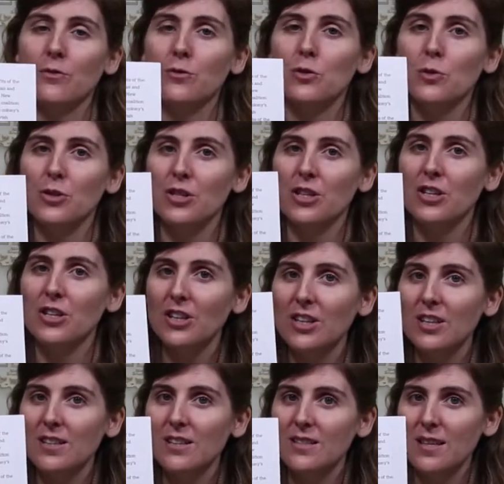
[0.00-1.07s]
of Georgia
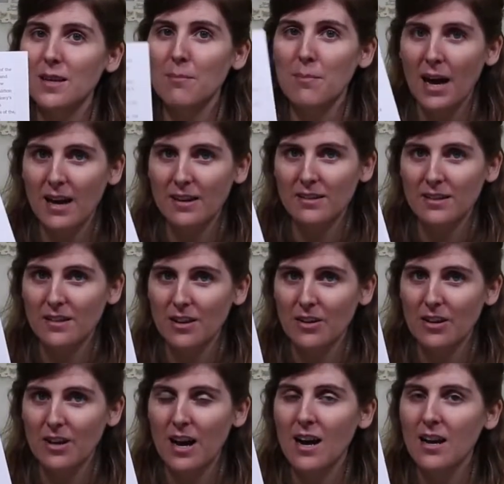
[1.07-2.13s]
goods impacted
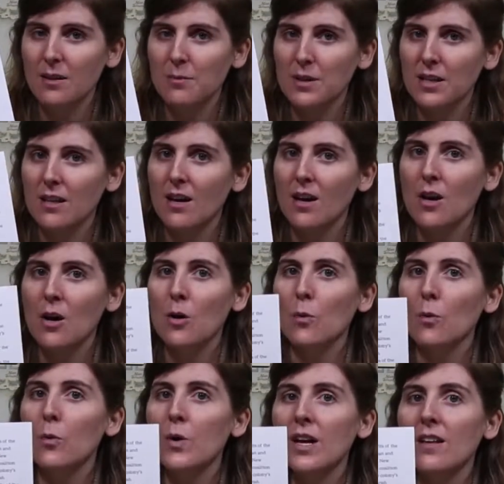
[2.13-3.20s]
their economy
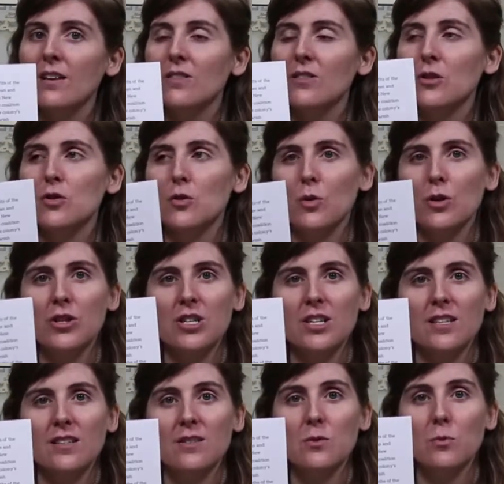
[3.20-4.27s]
when the
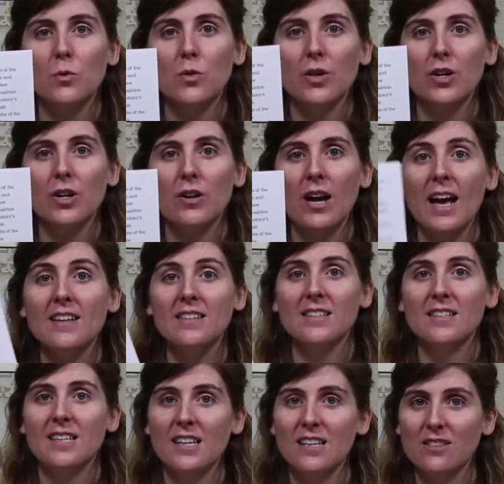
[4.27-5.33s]
Georgians were
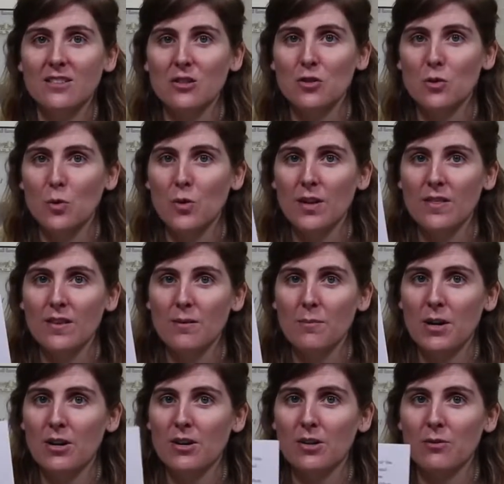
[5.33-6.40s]
hesitant to join the
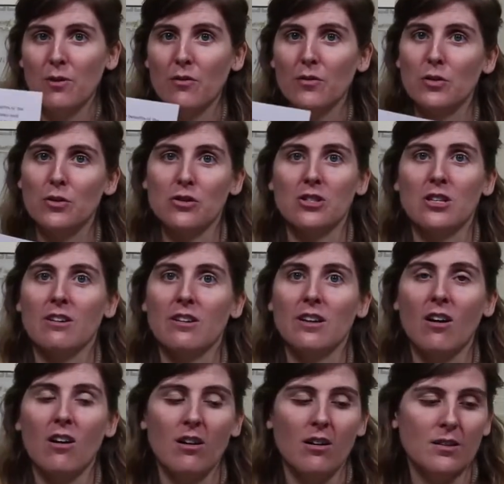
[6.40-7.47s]
American Revolutionary
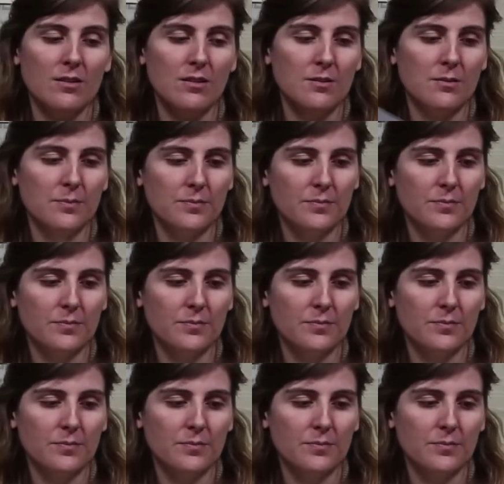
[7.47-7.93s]
cause.